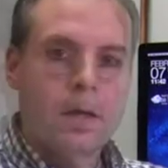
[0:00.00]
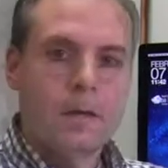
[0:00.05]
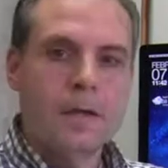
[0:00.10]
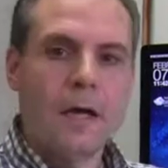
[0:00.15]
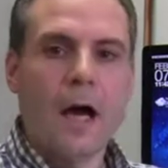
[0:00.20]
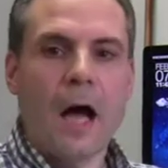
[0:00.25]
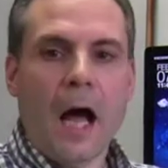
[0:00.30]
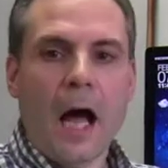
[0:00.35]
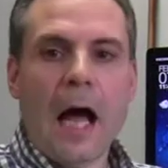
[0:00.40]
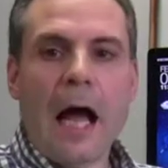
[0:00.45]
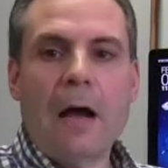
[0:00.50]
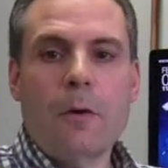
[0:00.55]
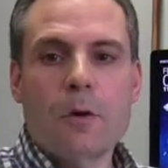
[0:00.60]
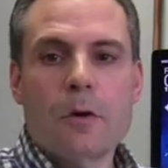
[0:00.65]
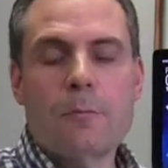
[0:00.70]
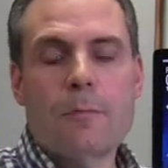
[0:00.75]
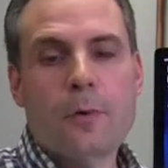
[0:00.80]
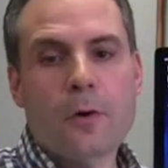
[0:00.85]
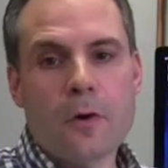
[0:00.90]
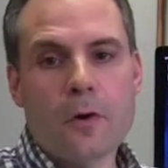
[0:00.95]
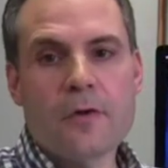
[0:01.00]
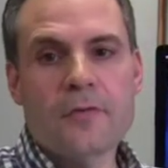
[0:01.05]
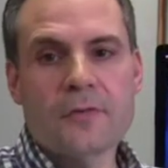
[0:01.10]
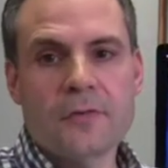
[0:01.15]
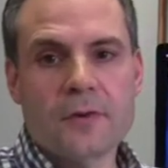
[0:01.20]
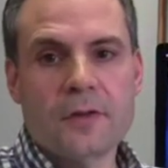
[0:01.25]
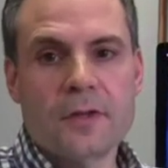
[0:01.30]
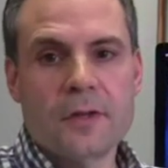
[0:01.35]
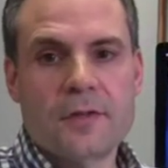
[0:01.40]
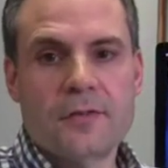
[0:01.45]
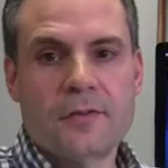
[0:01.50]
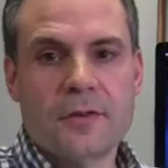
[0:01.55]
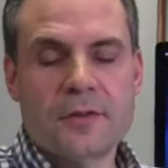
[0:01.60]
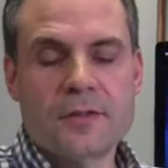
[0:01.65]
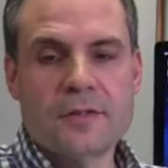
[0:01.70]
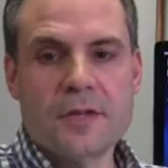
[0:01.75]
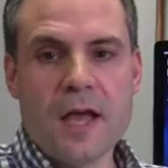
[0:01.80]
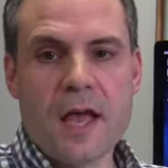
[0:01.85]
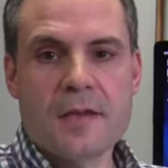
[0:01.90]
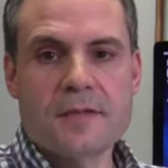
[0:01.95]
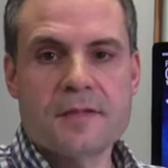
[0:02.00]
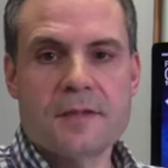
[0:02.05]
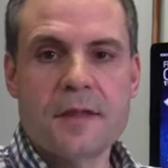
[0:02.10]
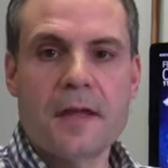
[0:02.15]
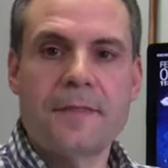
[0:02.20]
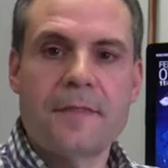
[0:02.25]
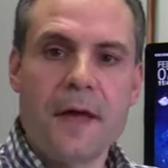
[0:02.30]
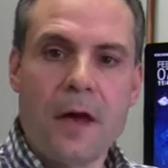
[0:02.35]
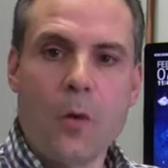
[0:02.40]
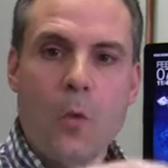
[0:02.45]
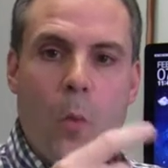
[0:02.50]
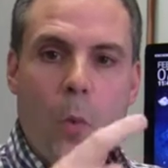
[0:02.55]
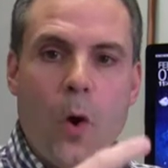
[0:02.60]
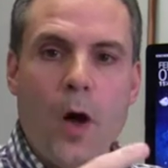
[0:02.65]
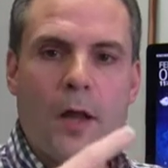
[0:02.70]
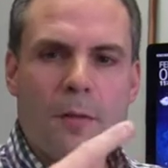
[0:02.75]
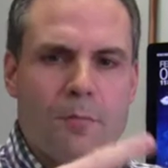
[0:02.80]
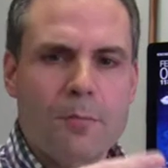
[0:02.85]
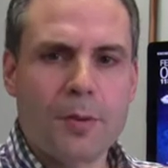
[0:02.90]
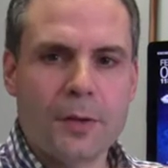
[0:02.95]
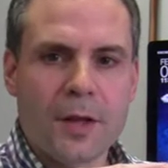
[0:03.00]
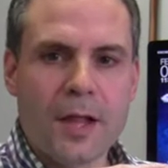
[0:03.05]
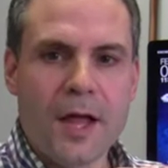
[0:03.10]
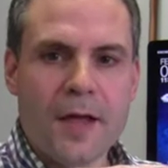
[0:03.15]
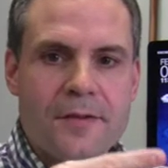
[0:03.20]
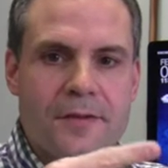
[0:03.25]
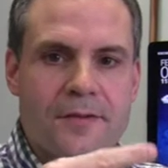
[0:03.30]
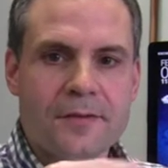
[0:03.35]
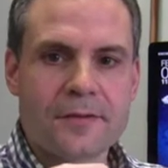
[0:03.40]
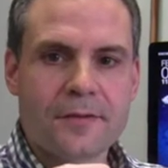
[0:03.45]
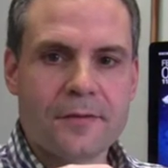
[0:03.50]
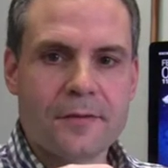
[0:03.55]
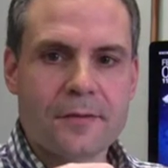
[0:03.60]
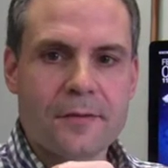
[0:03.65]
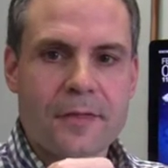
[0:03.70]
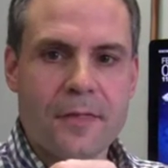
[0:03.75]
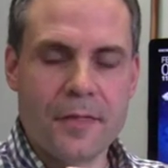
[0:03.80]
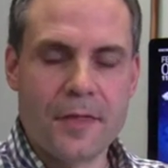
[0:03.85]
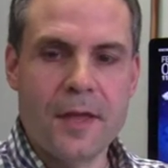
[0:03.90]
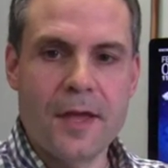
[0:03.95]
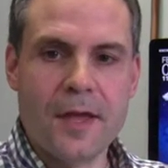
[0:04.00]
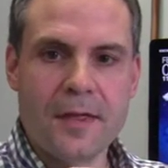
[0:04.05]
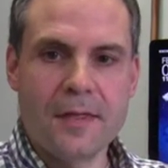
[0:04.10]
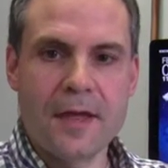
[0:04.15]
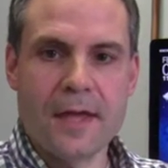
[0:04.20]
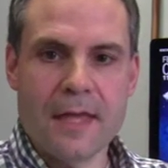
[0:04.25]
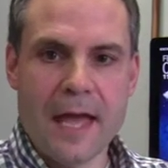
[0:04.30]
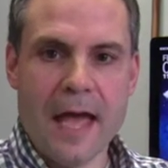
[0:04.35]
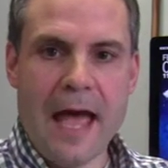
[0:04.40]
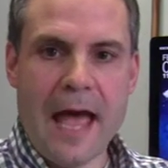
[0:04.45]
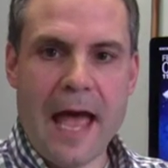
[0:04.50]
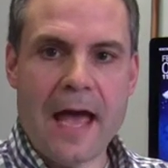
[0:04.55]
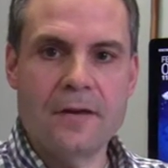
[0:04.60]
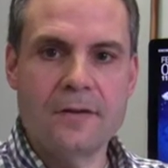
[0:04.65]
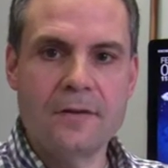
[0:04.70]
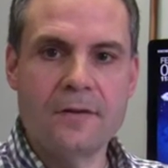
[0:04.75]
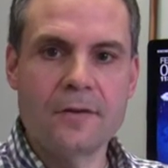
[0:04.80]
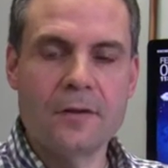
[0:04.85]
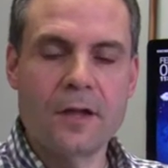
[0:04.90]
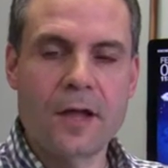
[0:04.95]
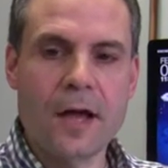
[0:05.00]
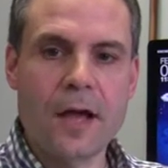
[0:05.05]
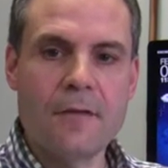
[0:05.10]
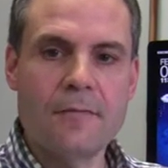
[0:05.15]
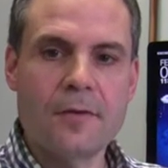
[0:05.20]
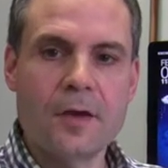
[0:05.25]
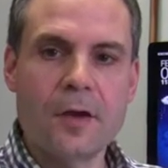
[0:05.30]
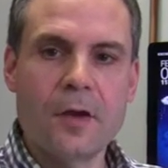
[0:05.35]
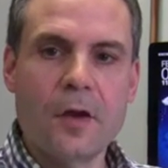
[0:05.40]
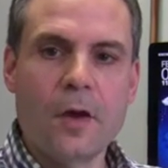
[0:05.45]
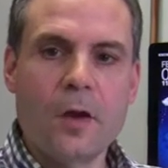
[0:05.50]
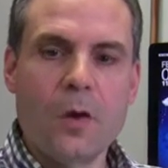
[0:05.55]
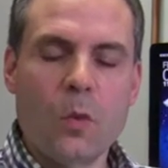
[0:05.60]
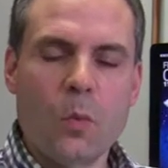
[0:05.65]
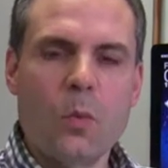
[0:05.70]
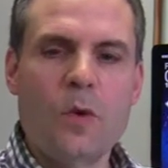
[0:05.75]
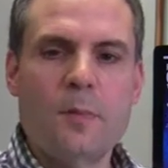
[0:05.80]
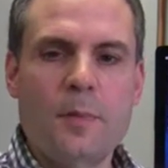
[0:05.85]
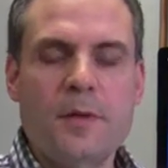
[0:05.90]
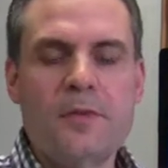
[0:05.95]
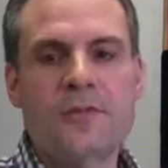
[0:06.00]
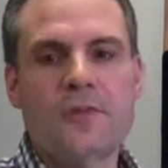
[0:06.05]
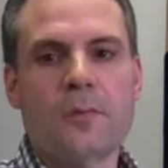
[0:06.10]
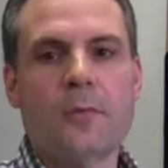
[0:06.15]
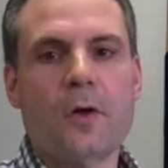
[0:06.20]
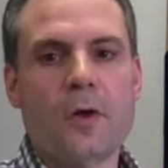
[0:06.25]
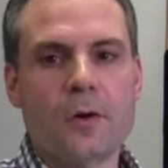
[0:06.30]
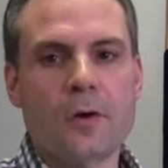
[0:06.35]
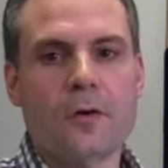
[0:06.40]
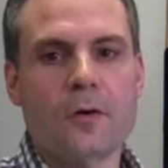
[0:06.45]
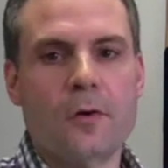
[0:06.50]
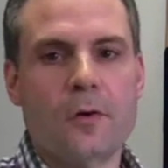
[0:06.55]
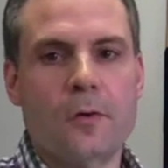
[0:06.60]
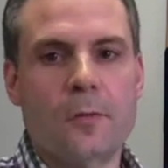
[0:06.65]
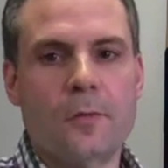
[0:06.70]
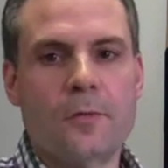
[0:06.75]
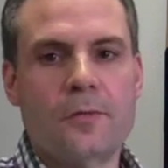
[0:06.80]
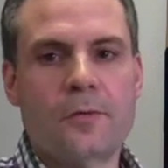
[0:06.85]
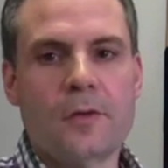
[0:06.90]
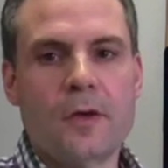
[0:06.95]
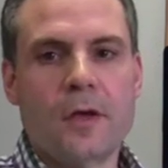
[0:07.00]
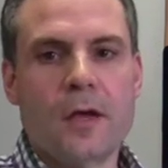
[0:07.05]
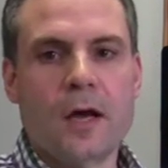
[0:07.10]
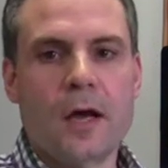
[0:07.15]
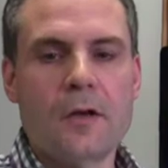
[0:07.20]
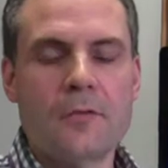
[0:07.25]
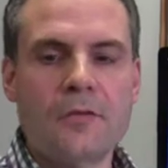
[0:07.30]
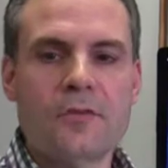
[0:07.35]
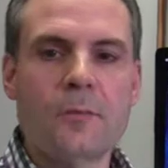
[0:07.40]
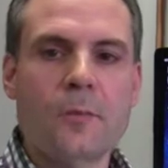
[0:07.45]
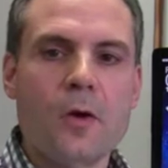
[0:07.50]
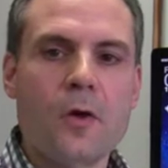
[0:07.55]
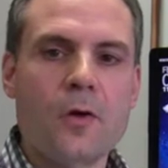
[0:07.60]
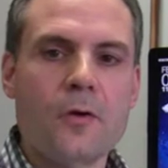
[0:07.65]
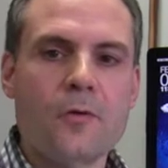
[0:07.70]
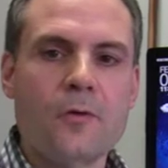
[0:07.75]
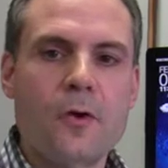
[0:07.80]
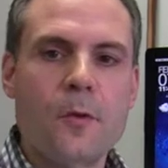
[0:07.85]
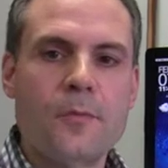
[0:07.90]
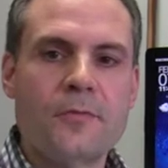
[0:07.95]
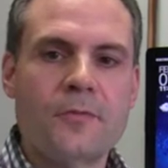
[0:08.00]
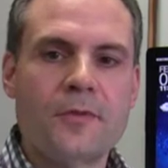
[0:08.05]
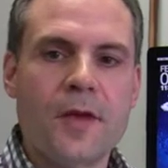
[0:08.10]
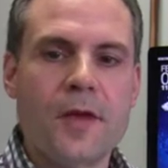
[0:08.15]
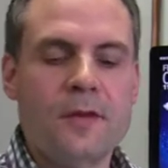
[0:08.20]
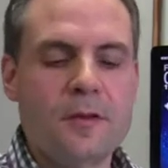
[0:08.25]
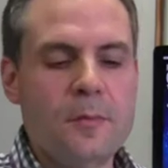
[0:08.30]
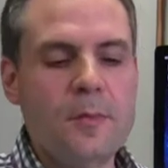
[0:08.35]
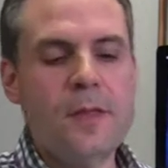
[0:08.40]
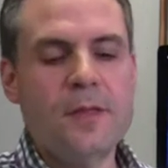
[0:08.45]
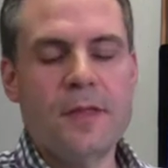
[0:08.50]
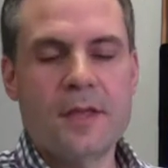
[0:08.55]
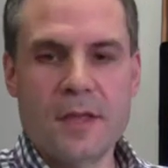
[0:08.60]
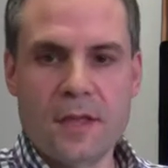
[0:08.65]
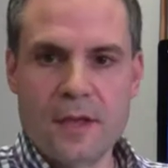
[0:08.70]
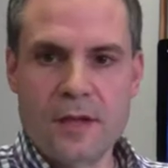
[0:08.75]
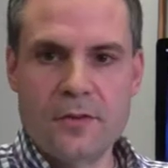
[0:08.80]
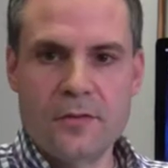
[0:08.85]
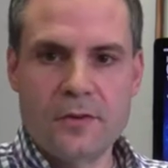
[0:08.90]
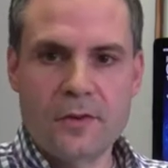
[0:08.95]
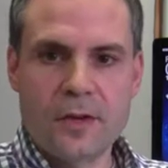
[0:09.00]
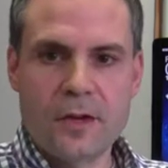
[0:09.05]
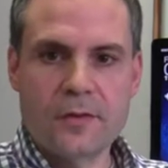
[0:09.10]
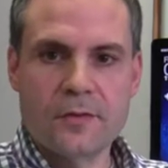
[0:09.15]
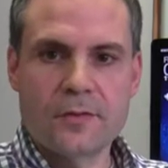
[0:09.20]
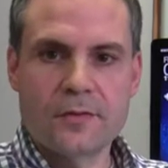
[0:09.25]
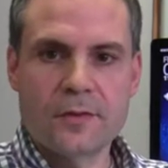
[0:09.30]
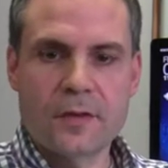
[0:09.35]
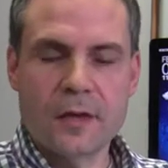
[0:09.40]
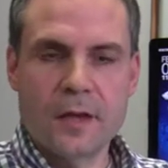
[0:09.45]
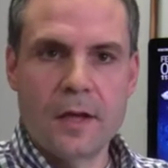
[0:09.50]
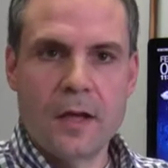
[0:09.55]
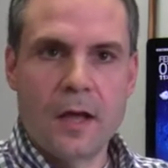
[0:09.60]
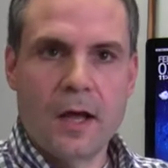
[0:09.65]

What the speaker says: Now, I would personally suggest that one plus thing that you add to your life would be small groups. Small groups tend to be the easiest.